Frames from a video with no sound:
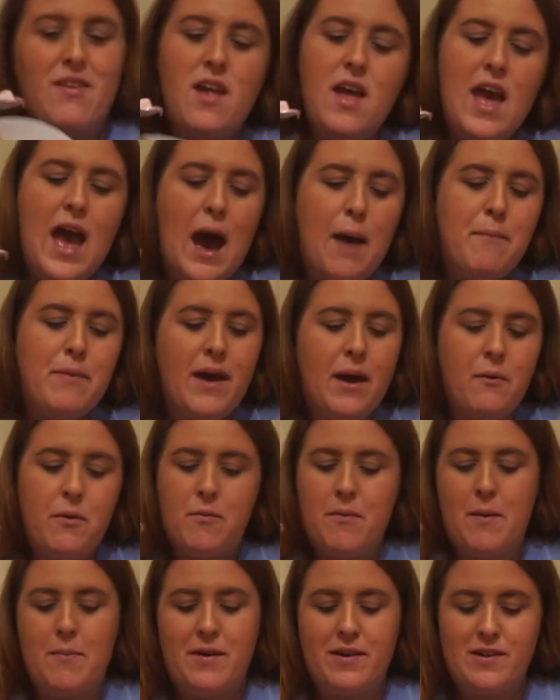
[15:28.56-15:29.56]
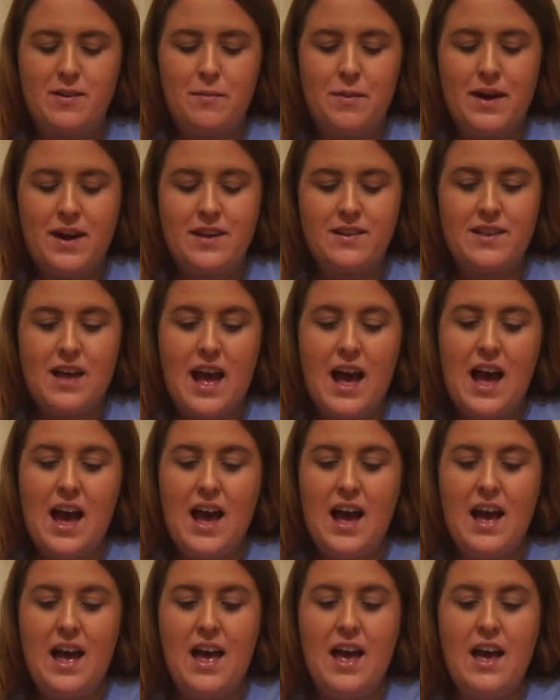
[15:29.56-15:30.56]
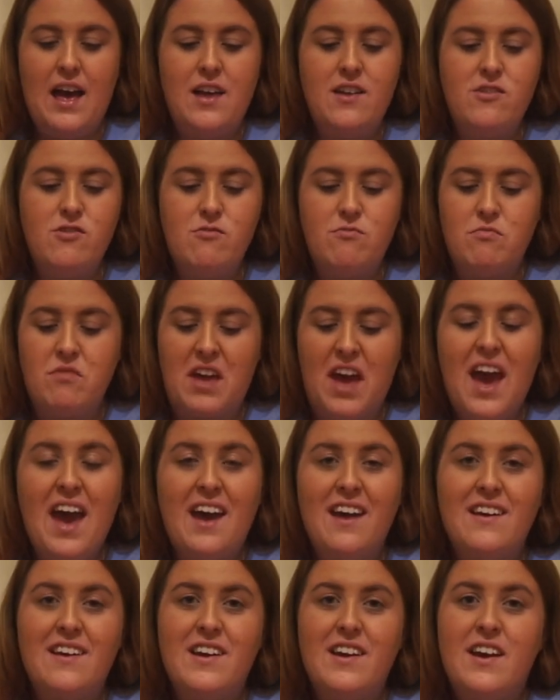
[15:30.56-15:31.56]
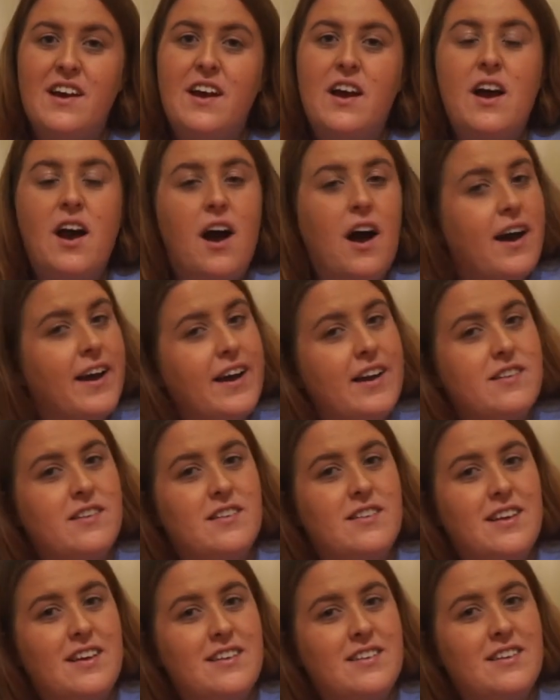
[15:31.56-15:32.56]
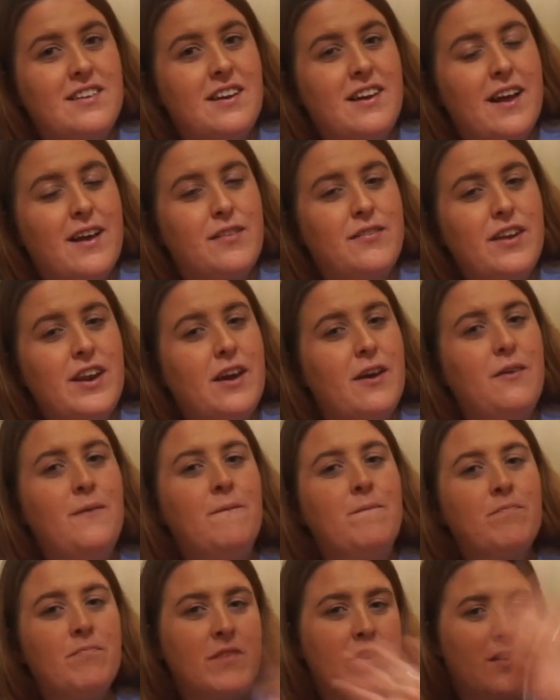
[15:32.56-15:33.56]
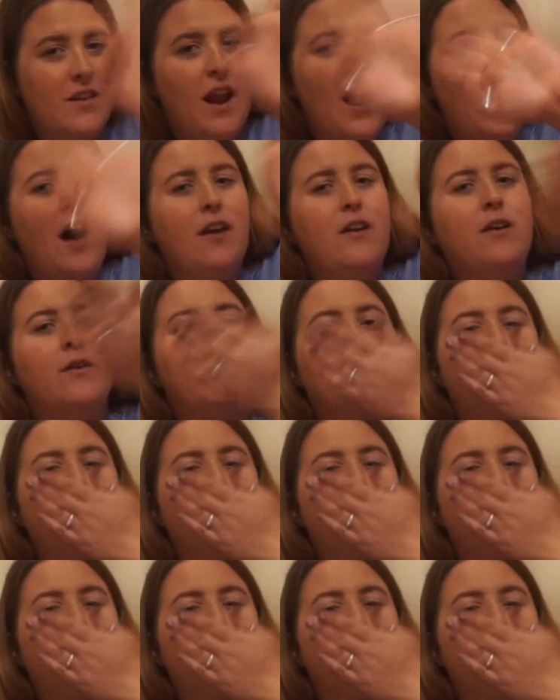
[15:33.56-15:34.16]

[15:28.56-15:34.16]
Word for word: happy out with my Percy Pigs. And yeah, I guess I'll see you in the next video. Slán.